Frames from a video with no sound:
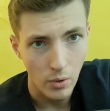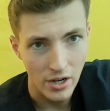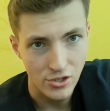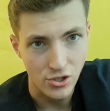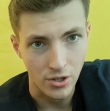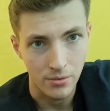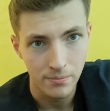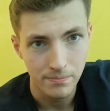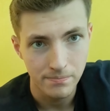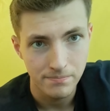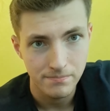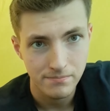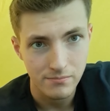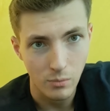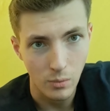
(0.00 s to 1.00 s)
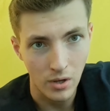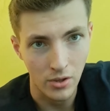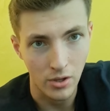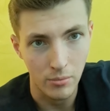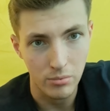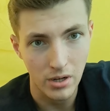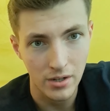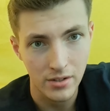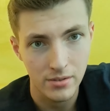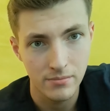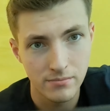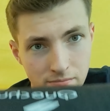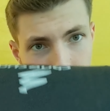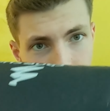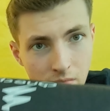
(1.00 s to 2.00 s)
Quetcher. Well-known brand,
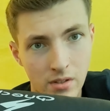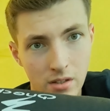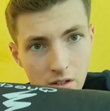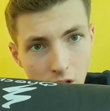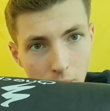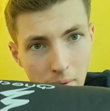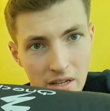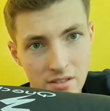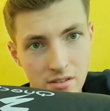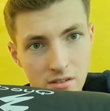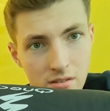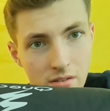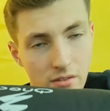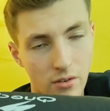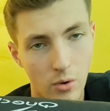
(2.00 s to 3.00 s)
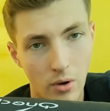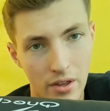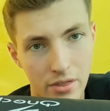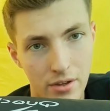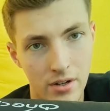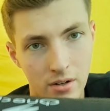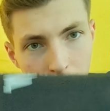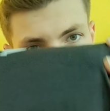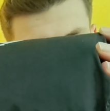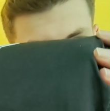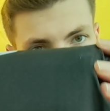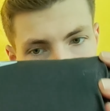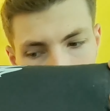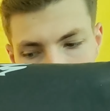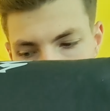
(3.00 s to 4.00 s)
not the best, quite thin, quite
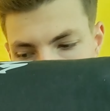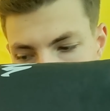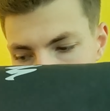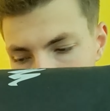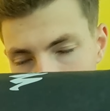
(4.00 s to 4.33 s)
bulky for what